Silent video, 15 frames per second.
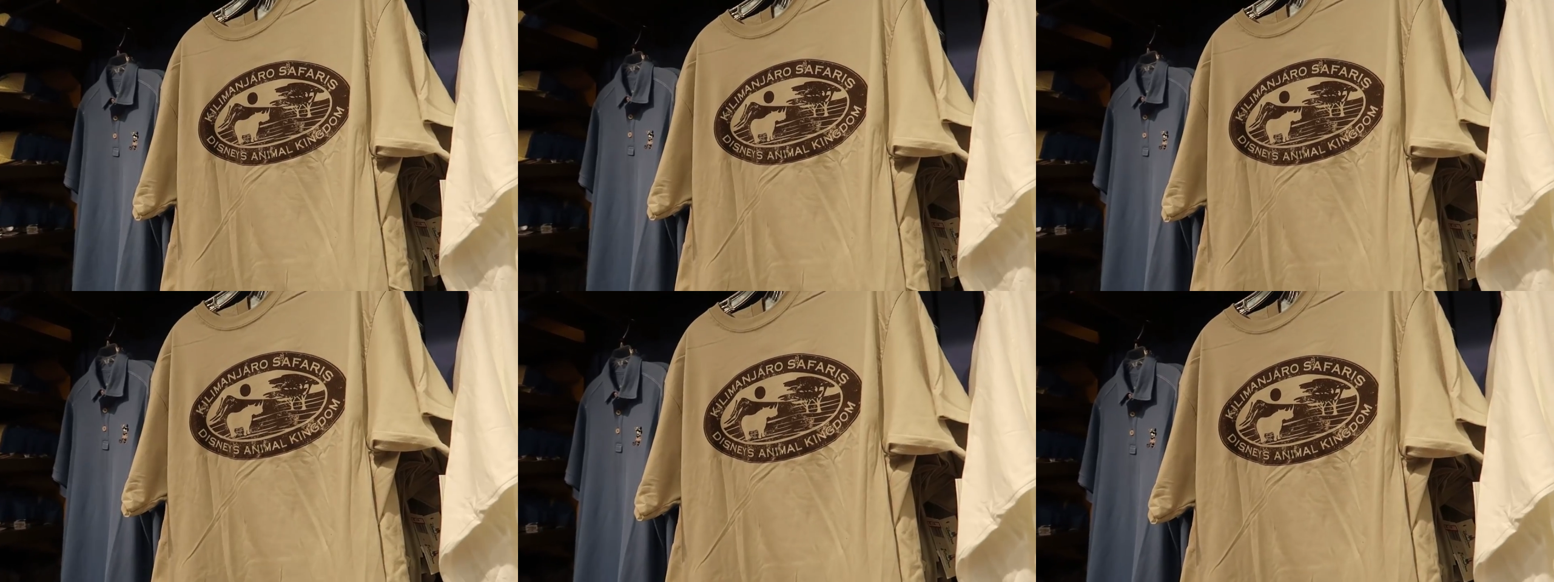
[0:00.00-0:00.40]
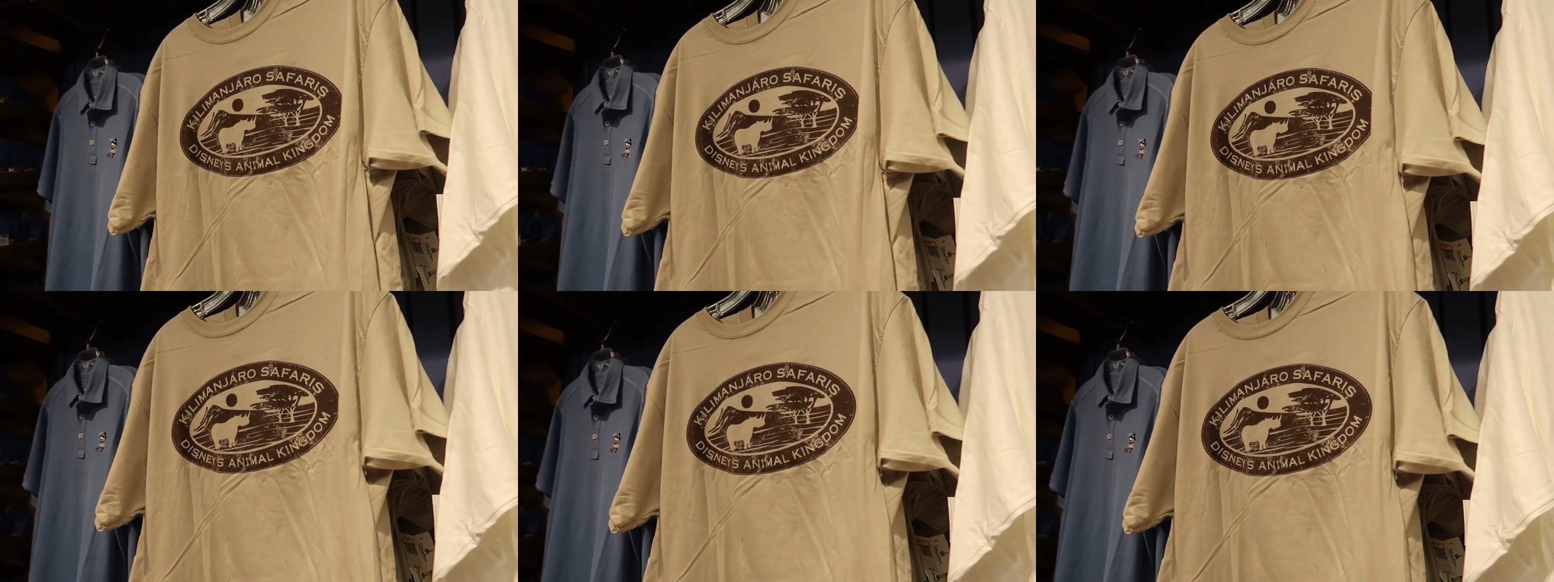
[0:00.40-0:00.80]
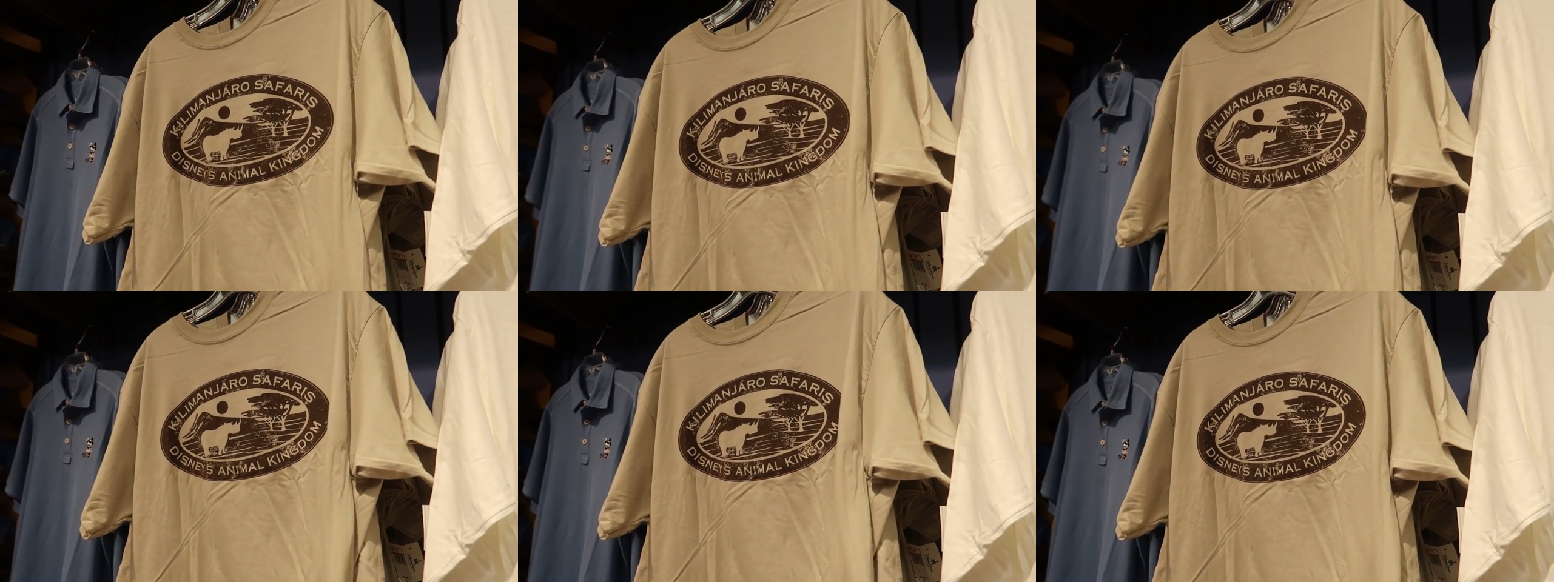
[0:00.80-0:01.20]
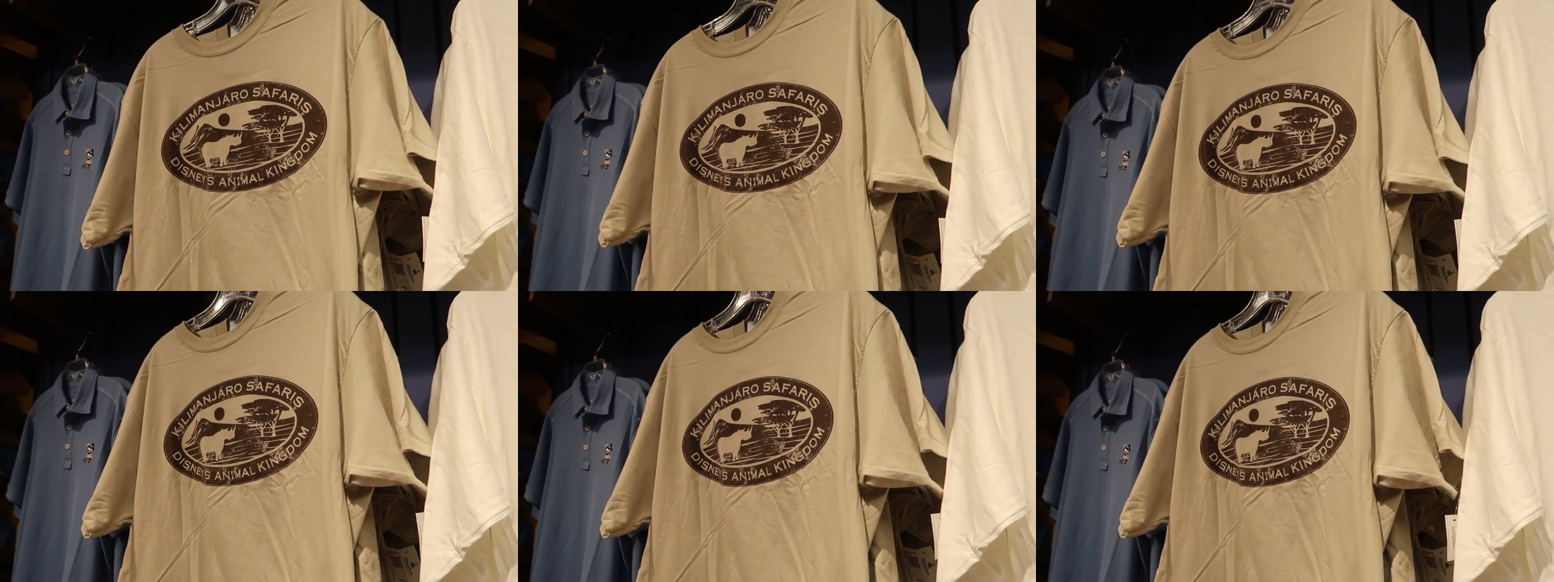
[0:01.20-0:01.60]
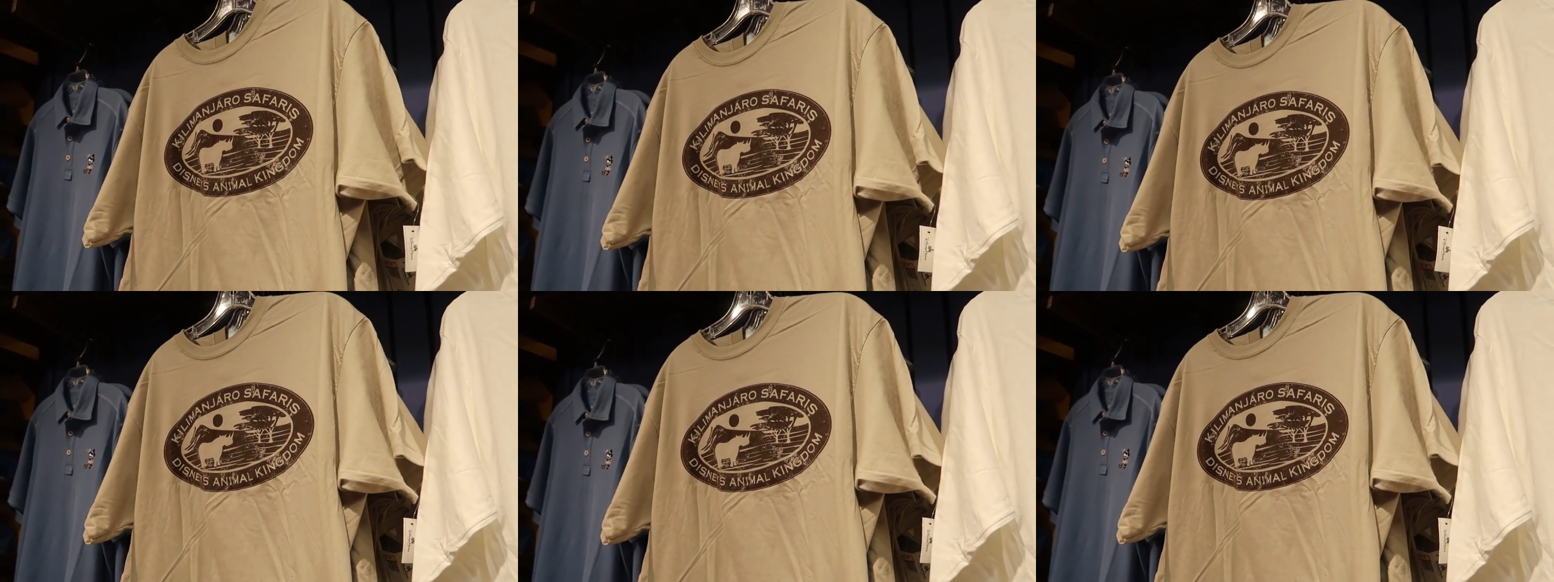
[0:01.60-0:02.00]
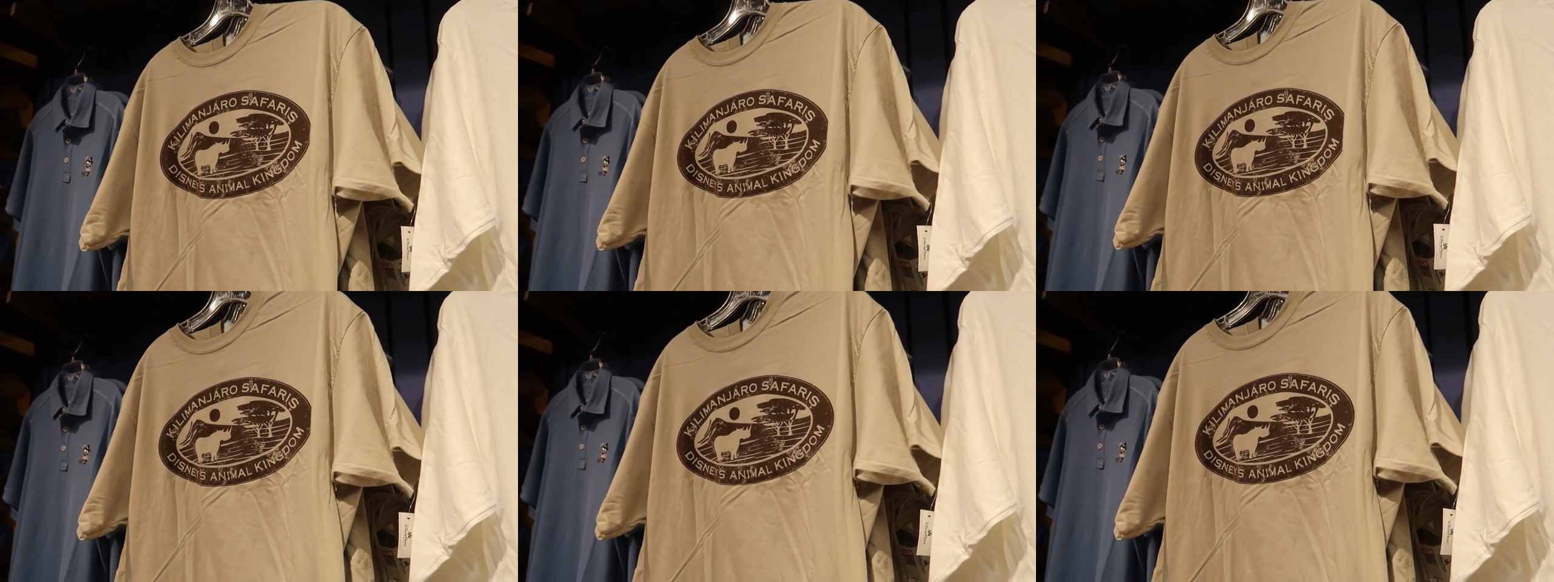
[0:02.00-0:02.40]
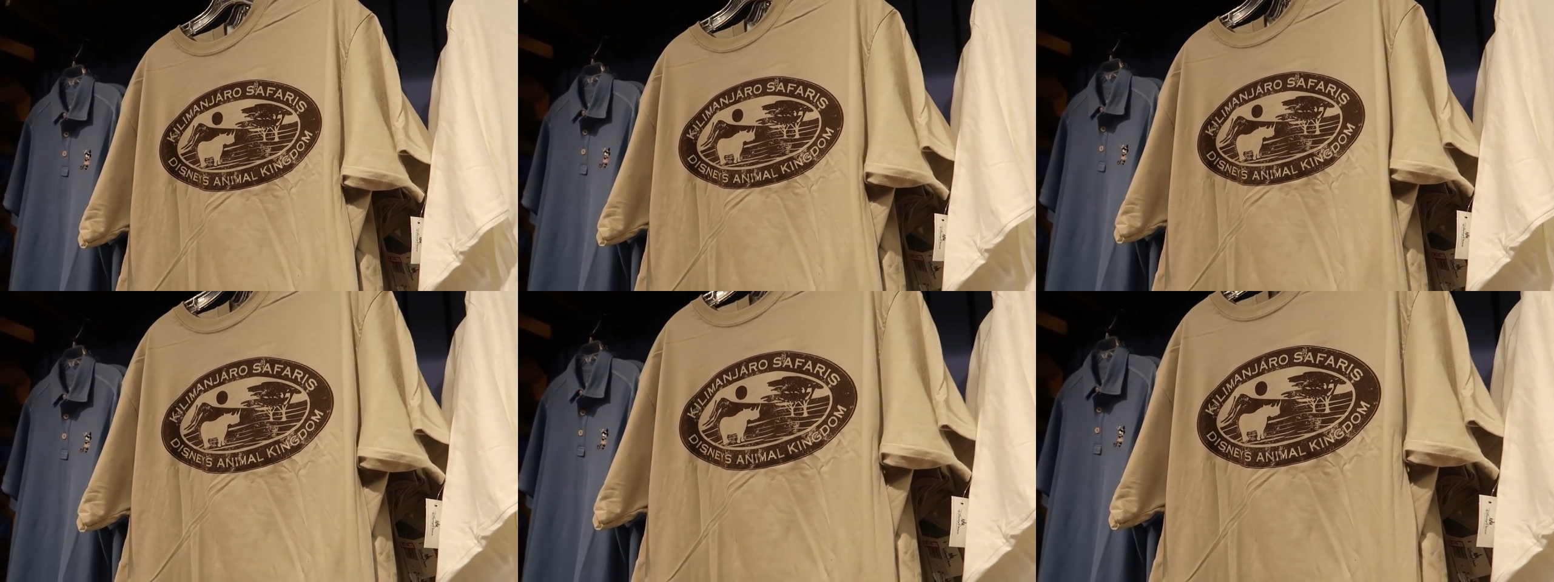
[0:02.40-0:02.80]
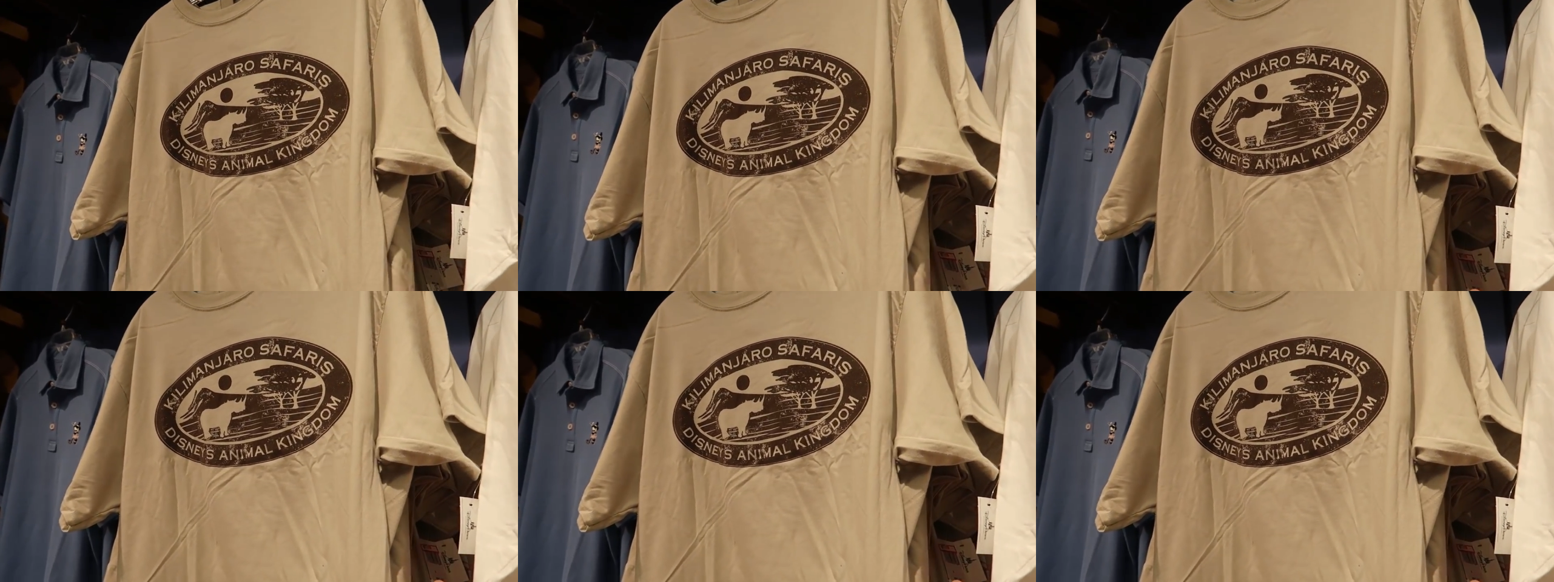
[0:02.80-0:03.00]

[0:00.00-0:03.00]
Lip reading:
Nobody's mouth can be seen.